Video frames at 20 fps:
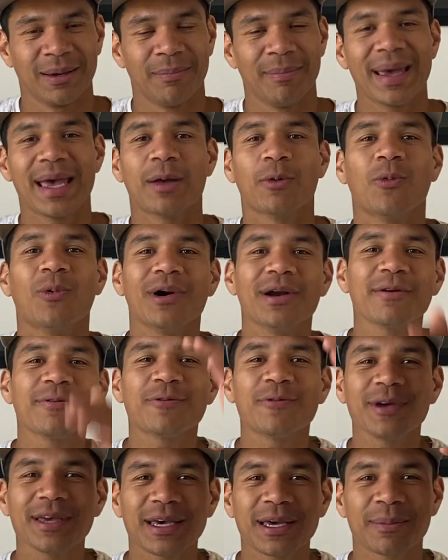Man, what
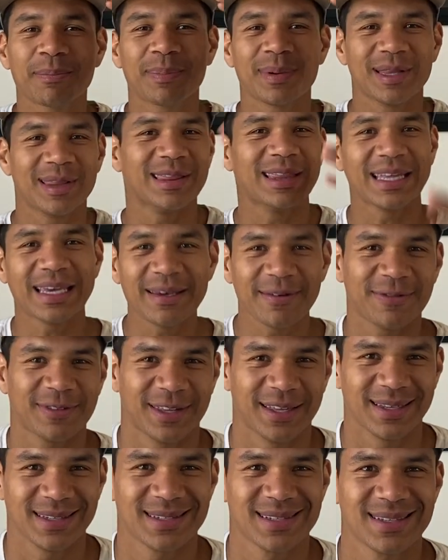if we could believe
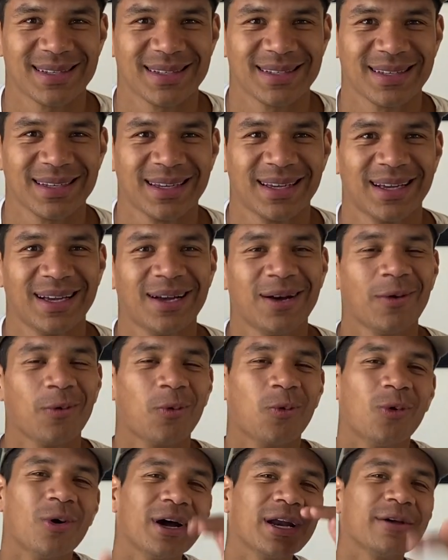this?
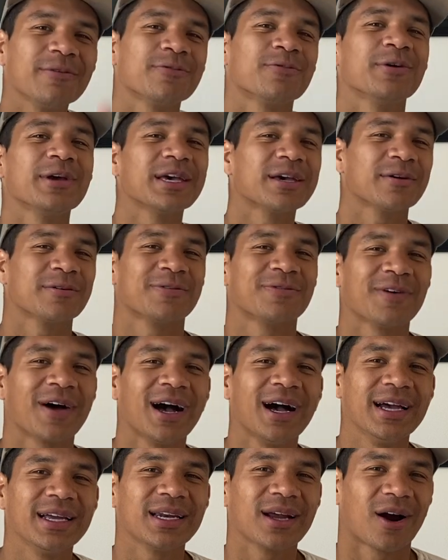What if we could
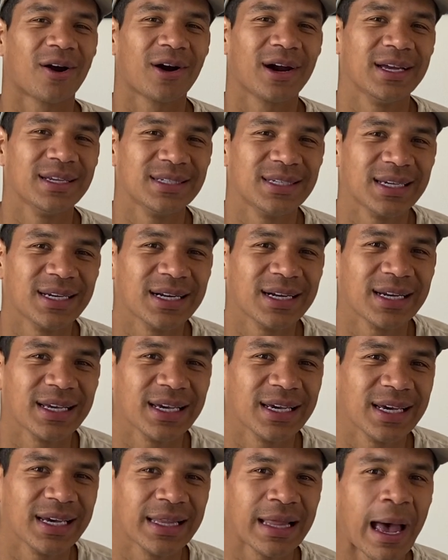find our
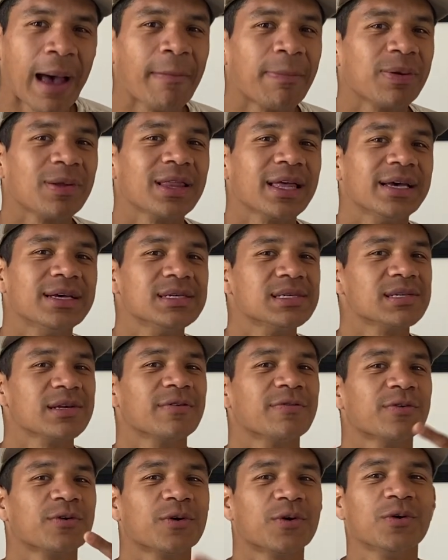identity in that place
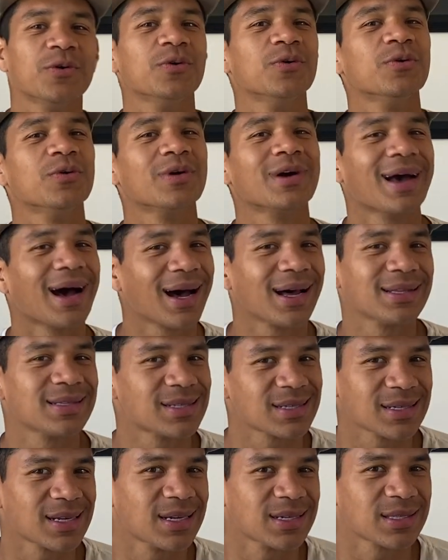of who God
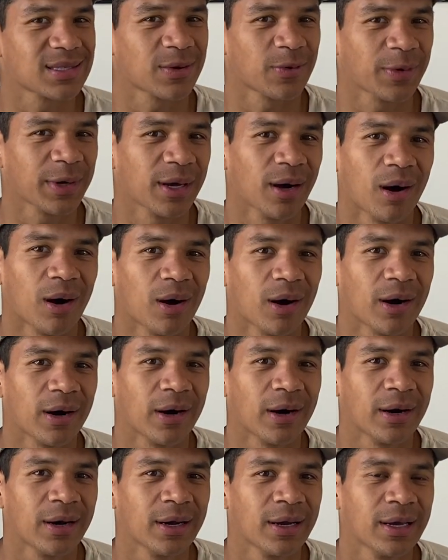says that we
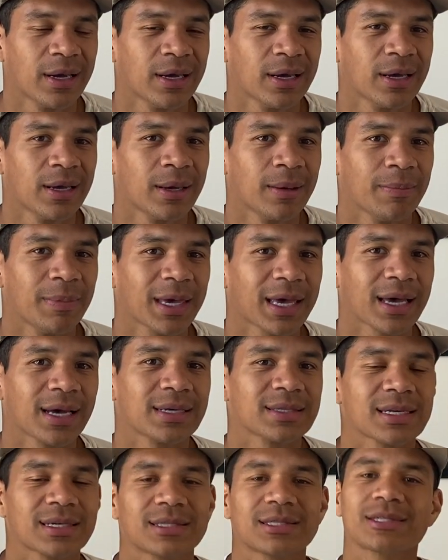are?
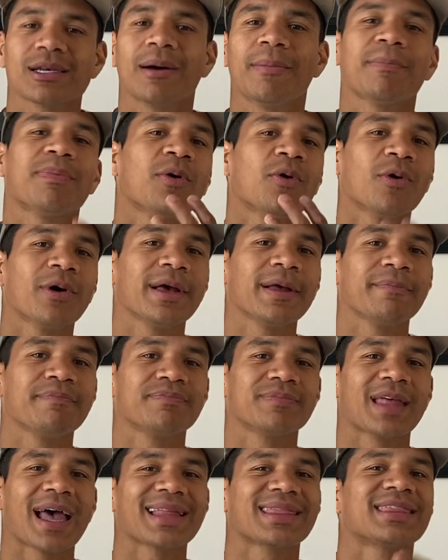Because at some point,
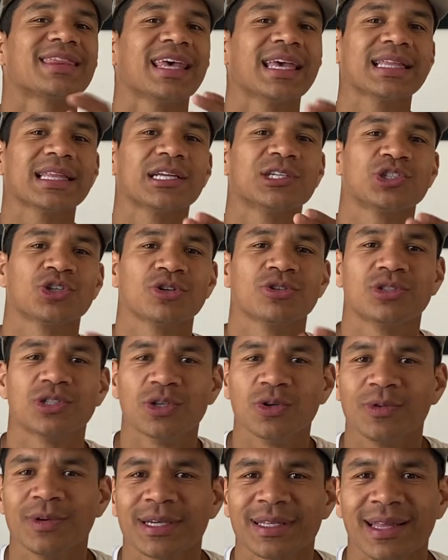that thing that you're
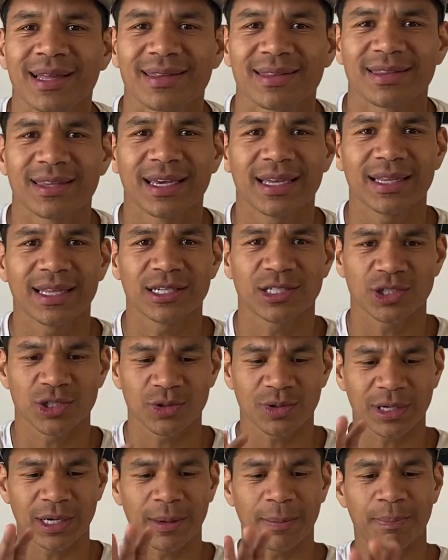doing, that thing that
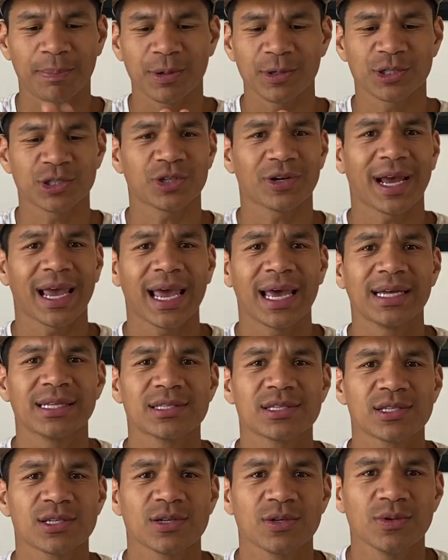you can put your
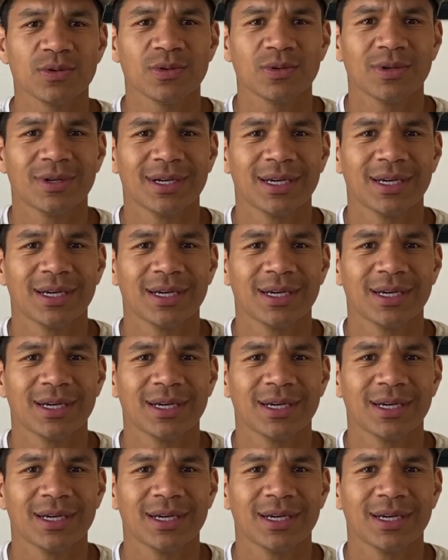hands to,